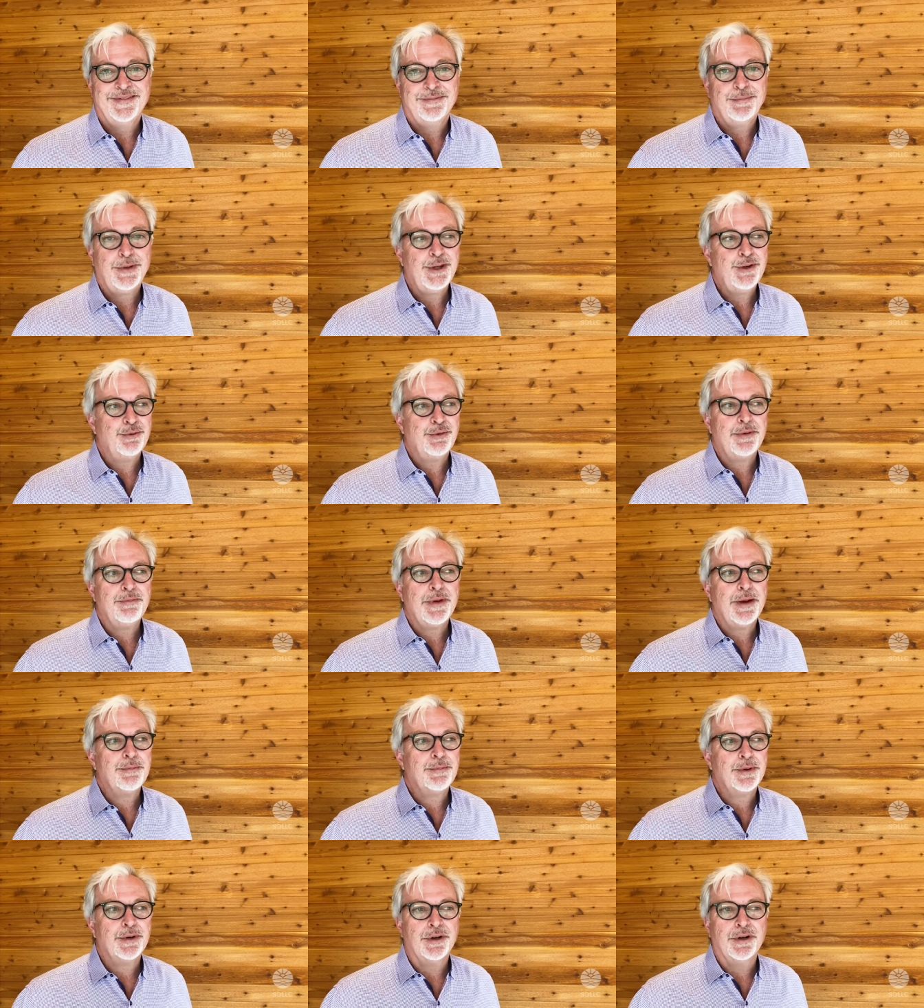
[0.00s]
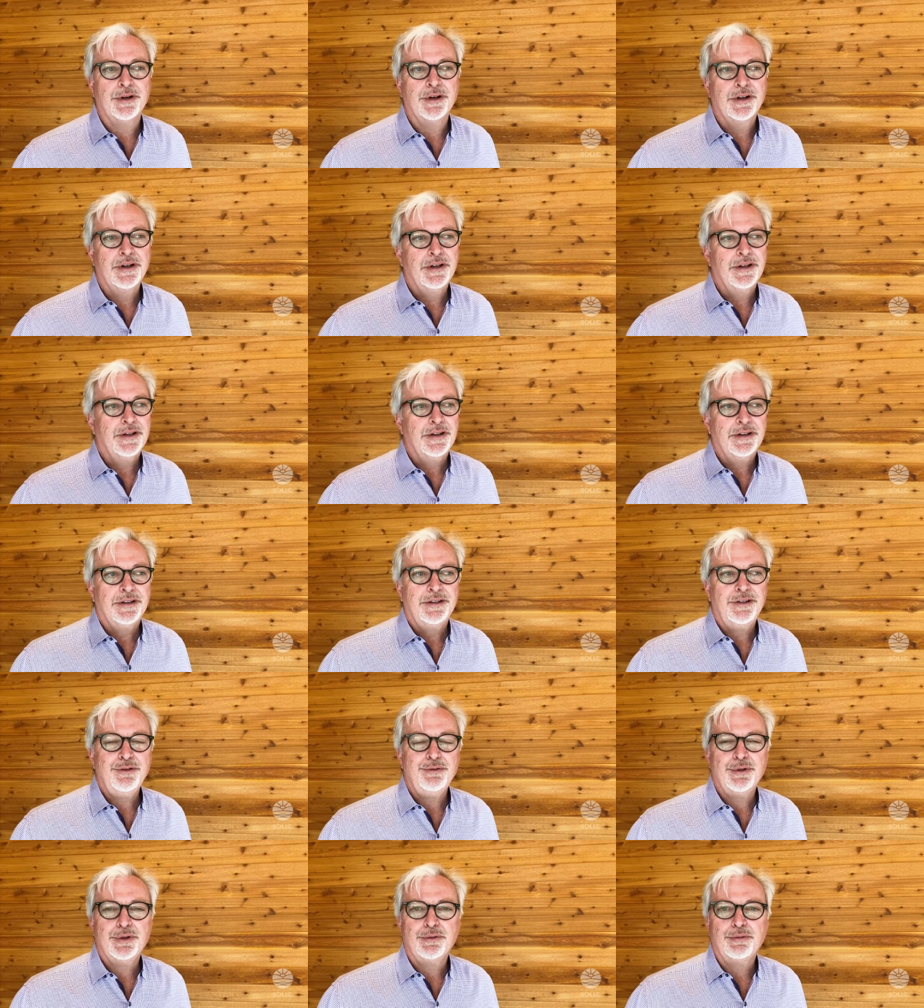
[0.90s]
May you remember
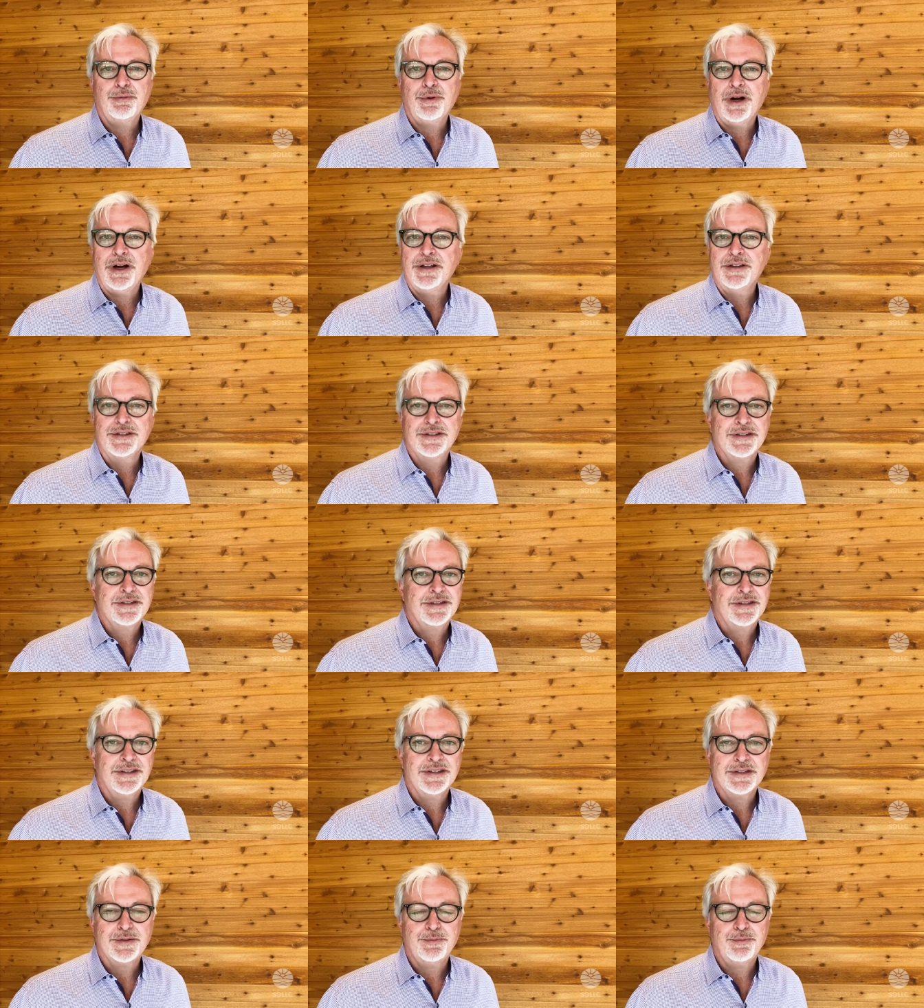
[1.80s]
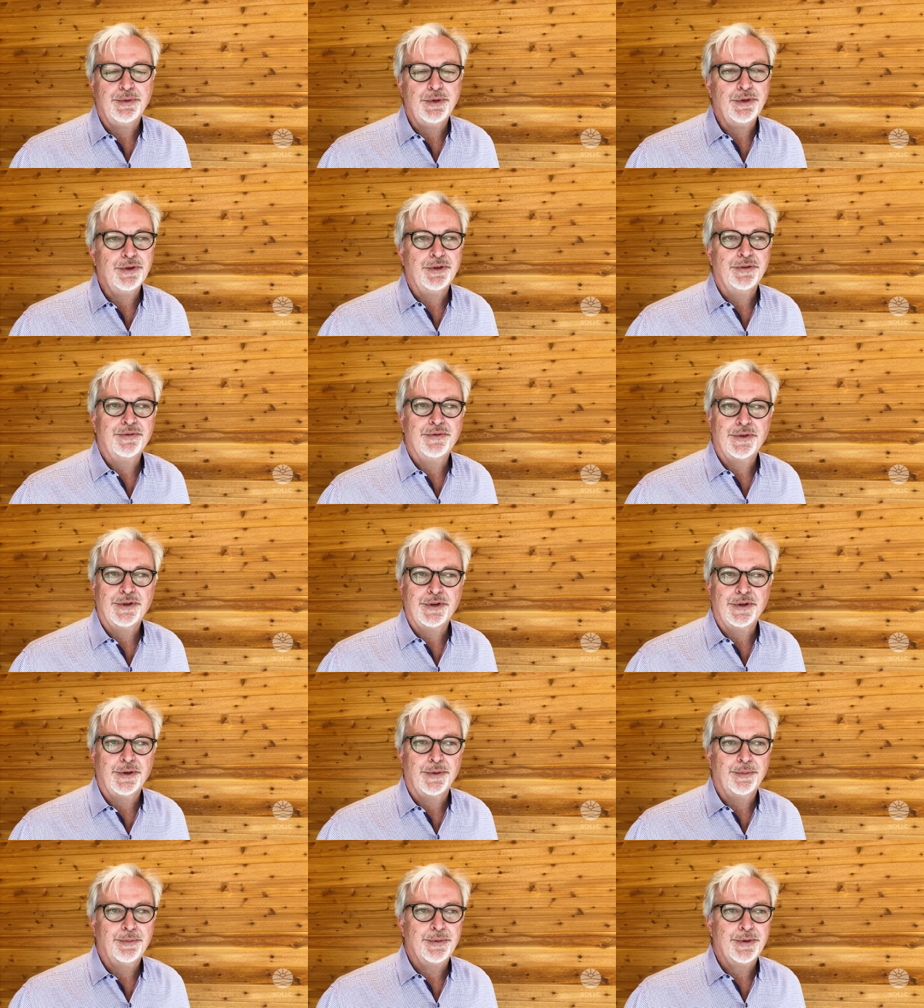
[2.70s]
you were once this
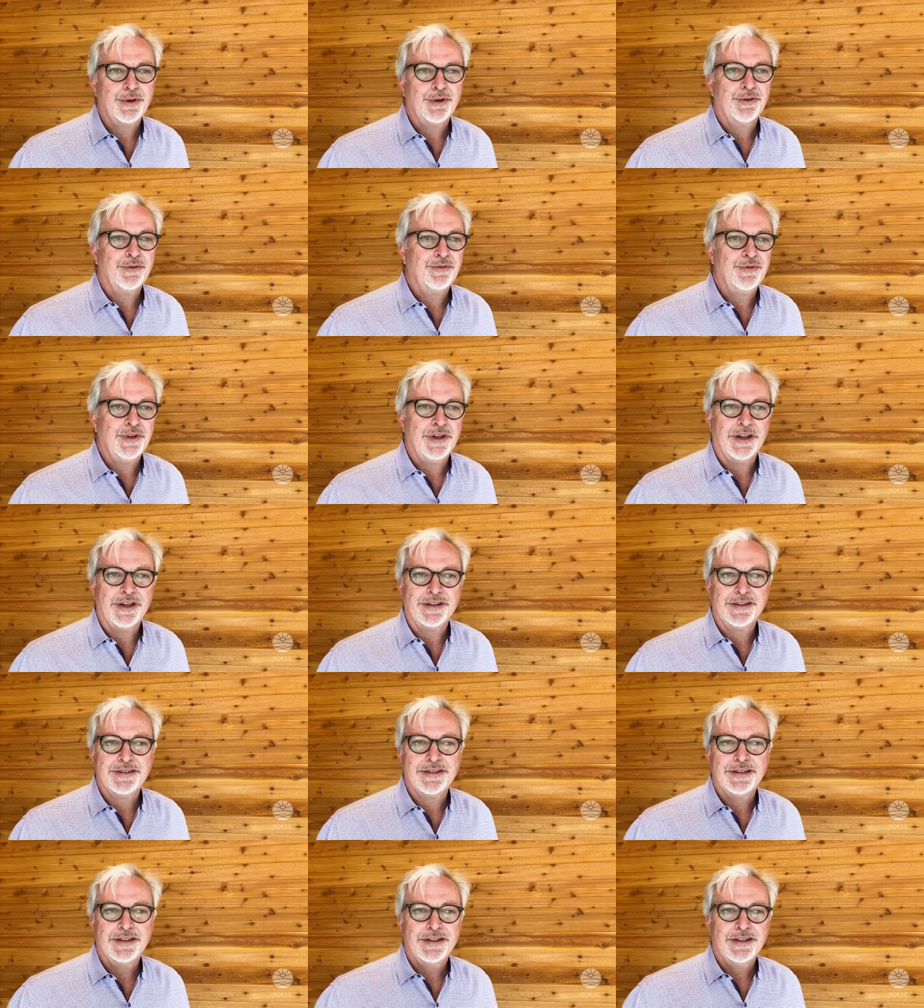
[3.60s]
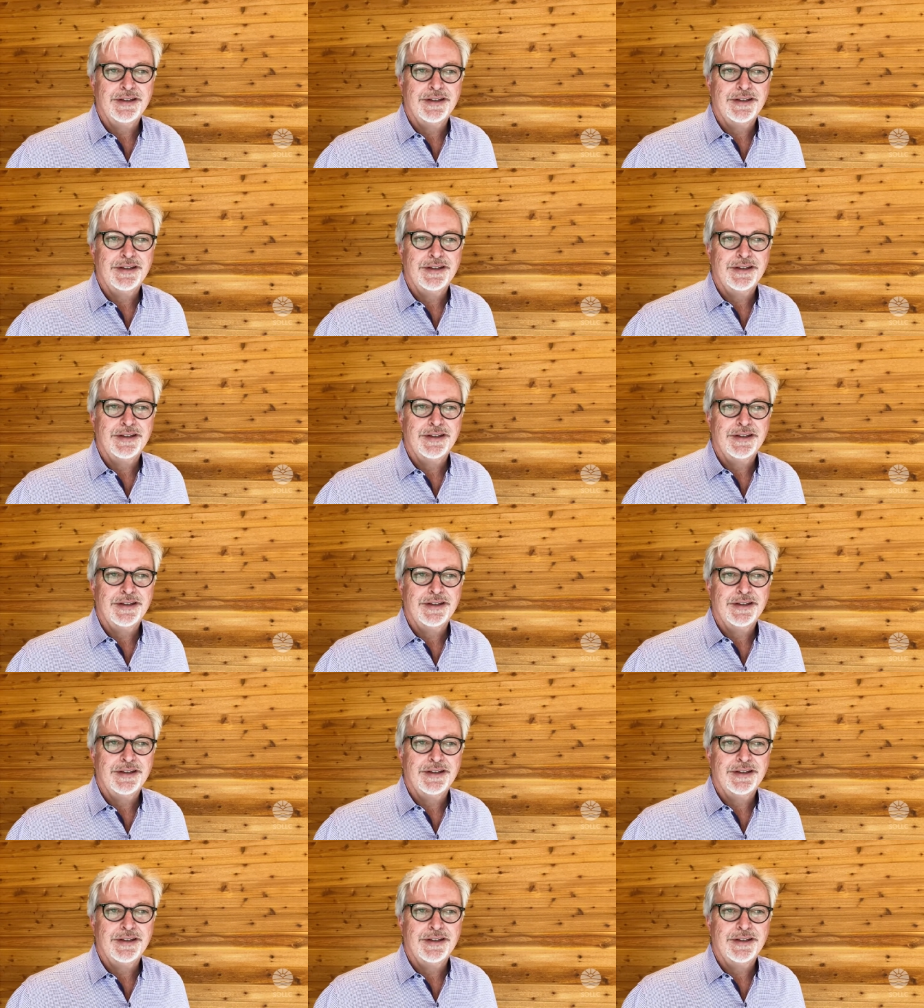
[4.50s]
beautiful, perfect,